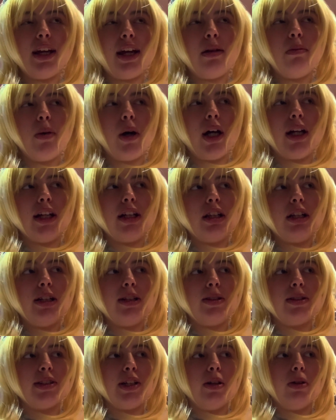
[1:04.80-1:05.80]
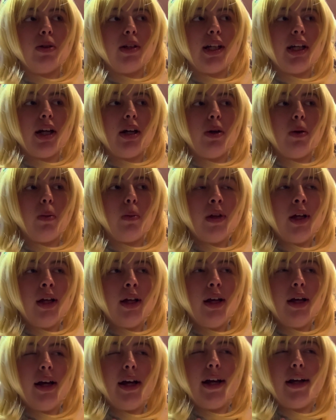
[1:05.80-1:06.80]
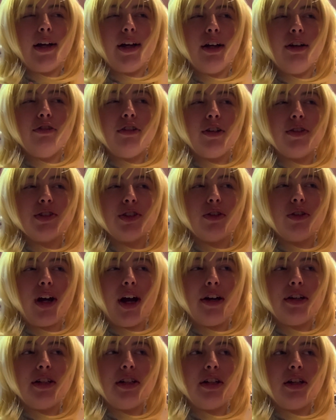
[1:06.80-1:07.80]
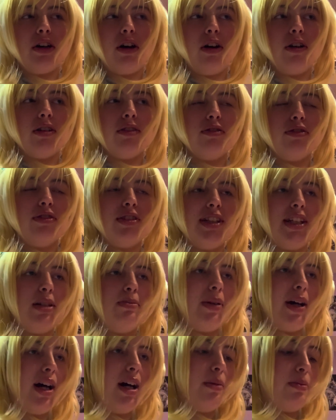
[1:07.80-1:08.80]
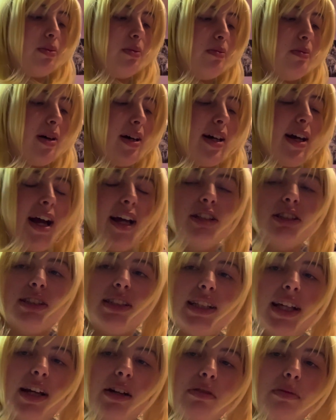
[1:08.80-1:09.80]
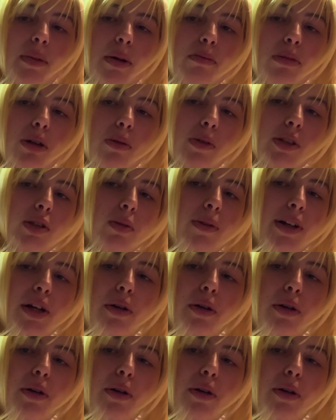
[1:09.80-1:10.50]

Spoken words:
I bought at Little Tokyo. I could have also gotten it off Depop, but I just can't remember which one